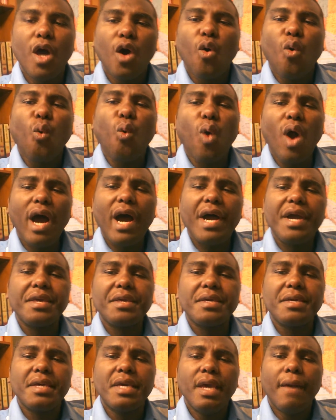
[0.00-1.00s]

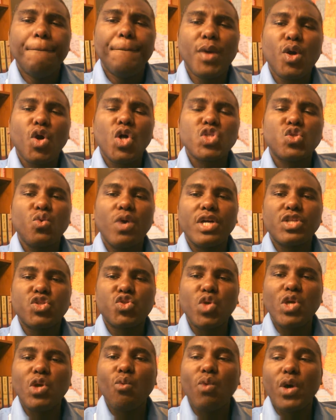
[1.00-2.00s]
Why? Because we are
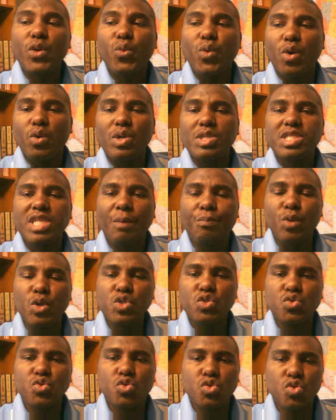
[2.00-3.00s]
doing what we are not supposed to